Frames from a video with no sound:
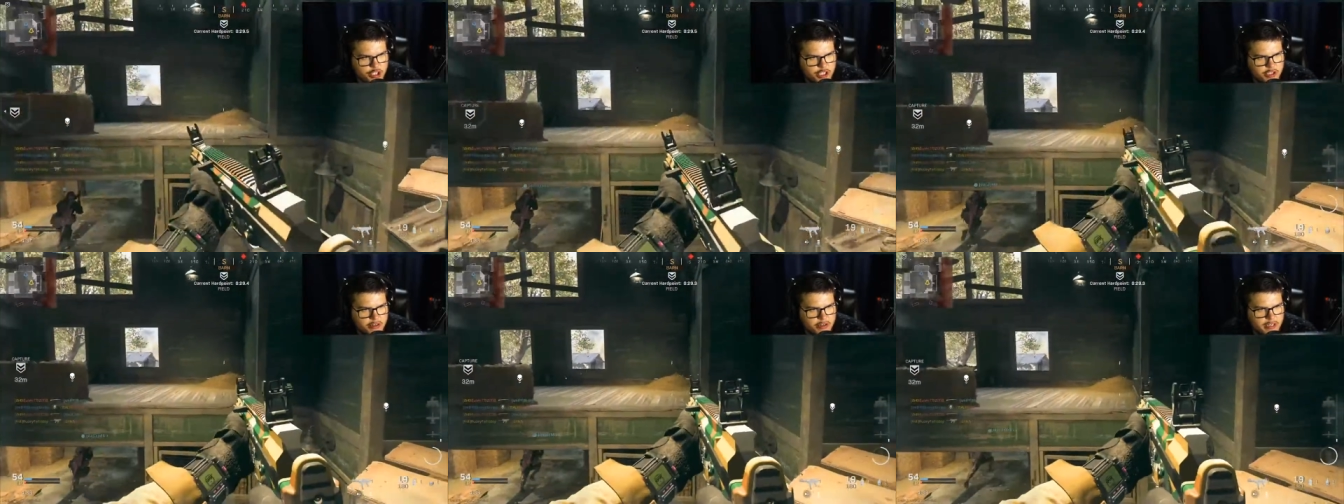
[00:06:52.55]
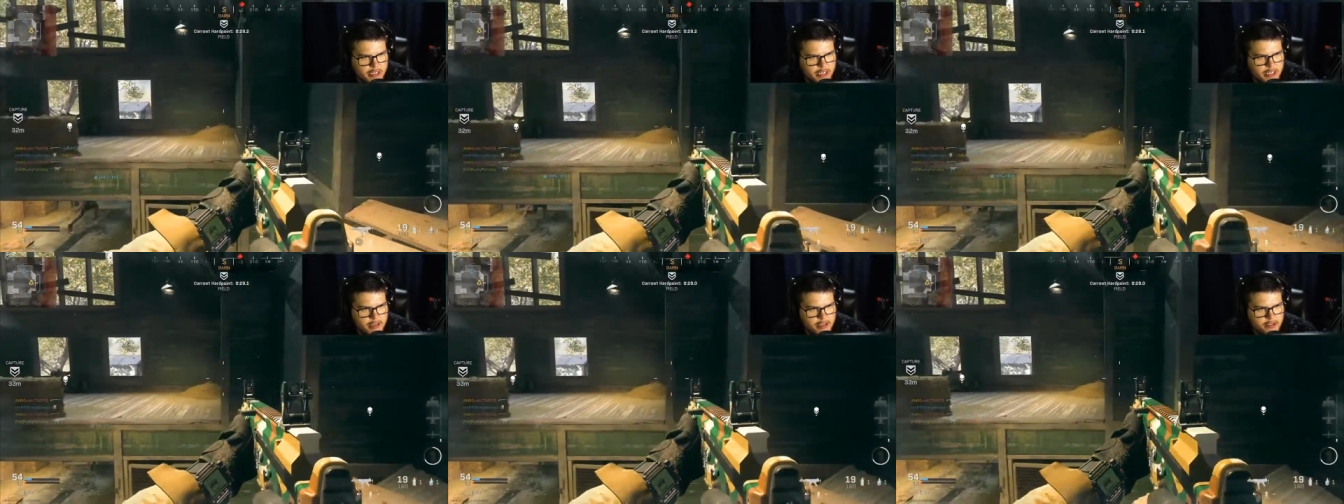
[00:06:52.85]
chilling
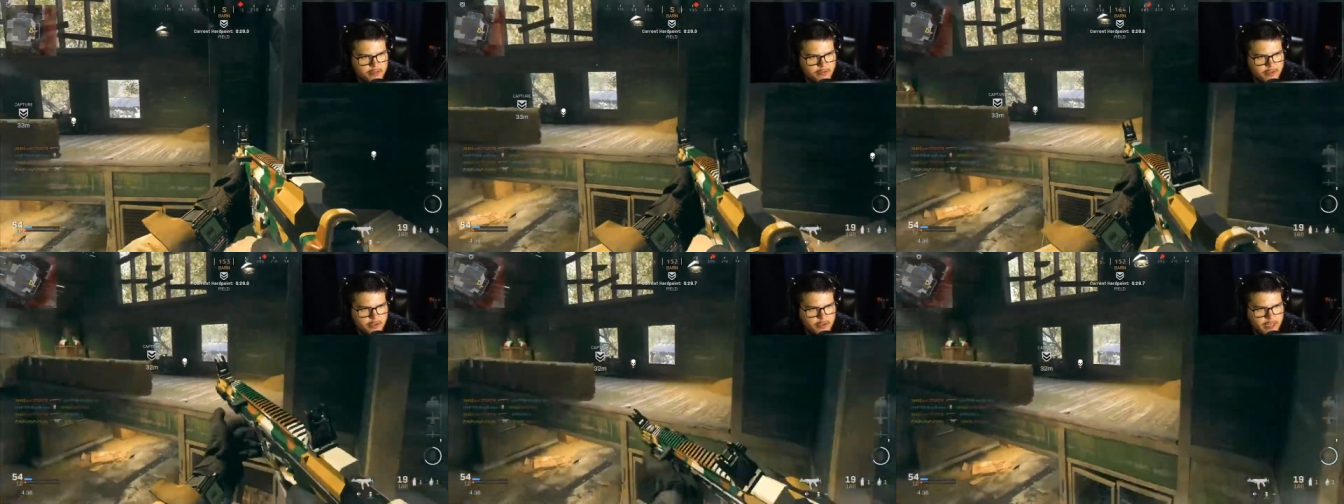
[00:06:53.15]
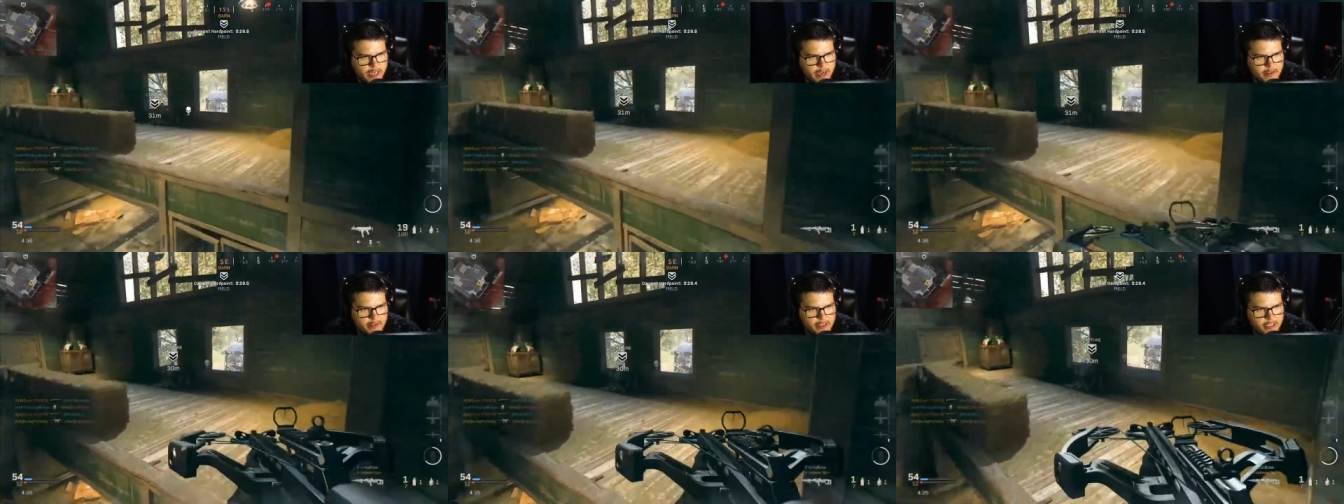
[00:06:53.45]
right now. It's
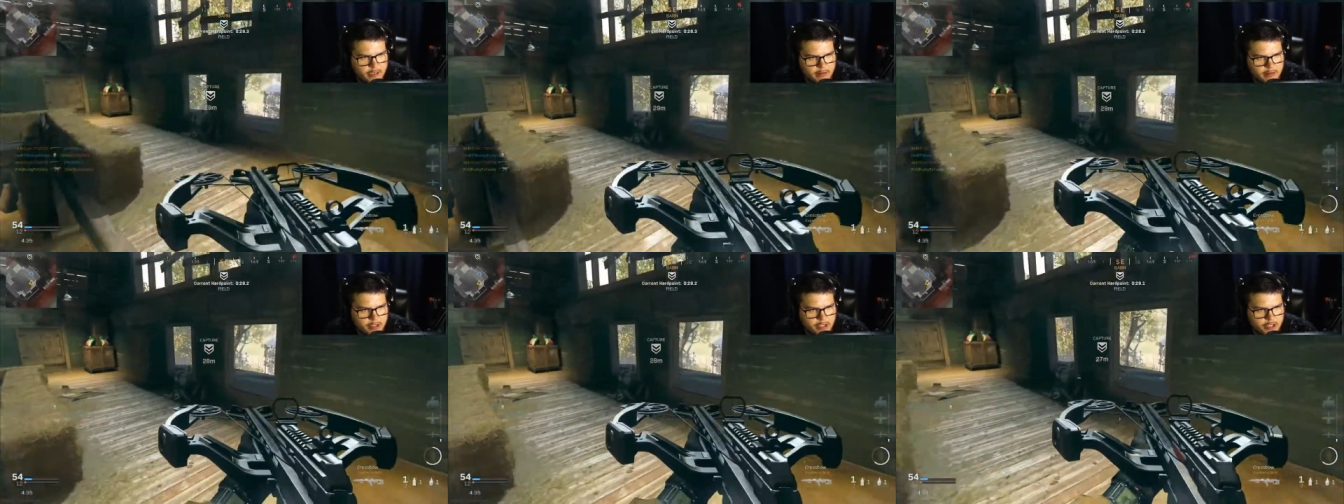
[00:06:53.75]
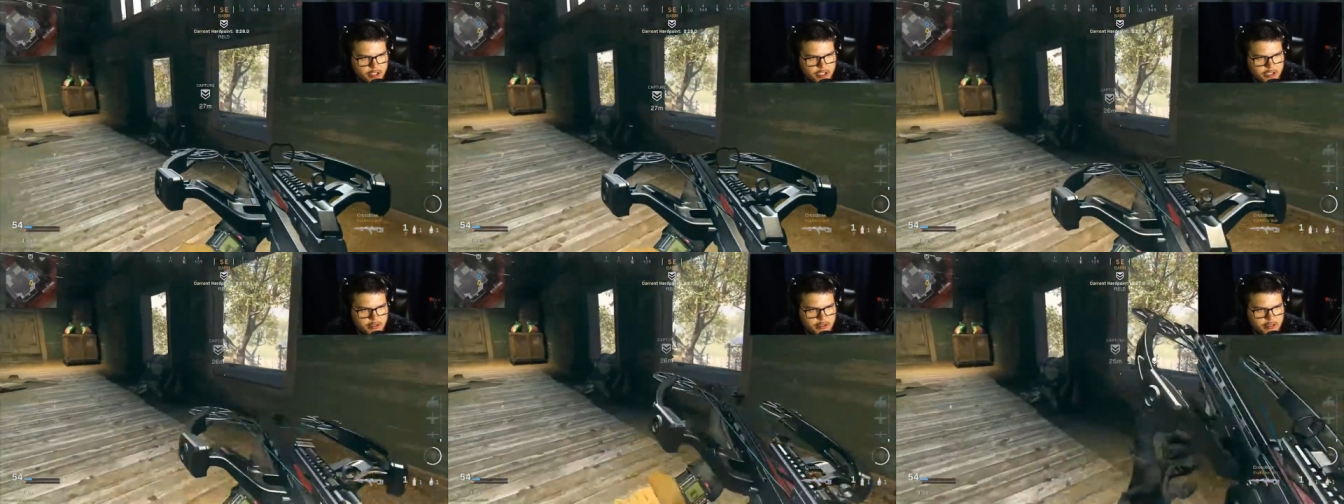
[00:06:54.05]
very obvious that we're
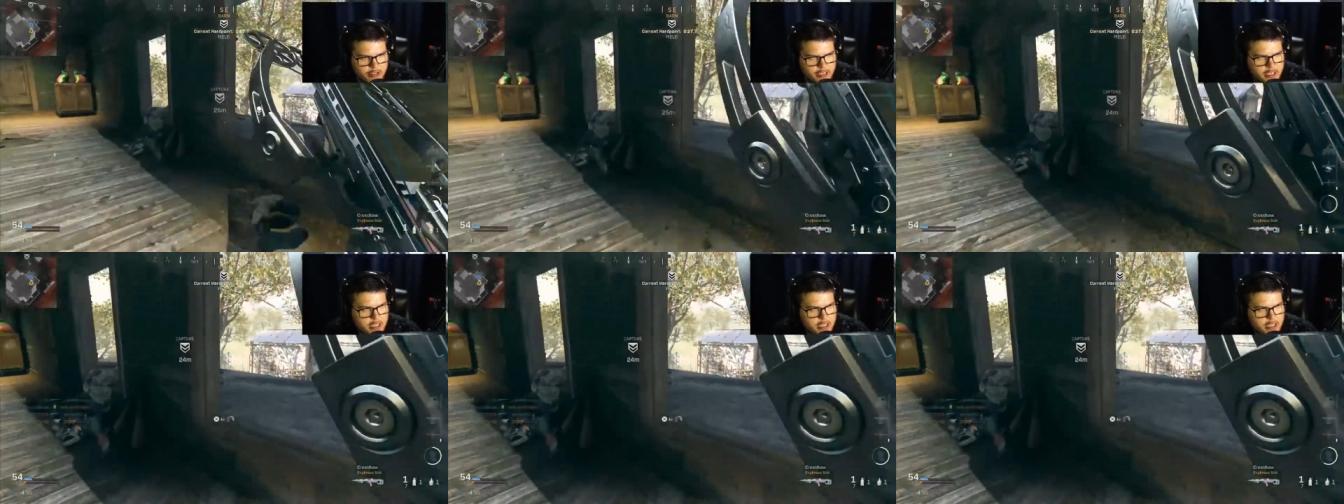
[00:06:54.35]
just chilling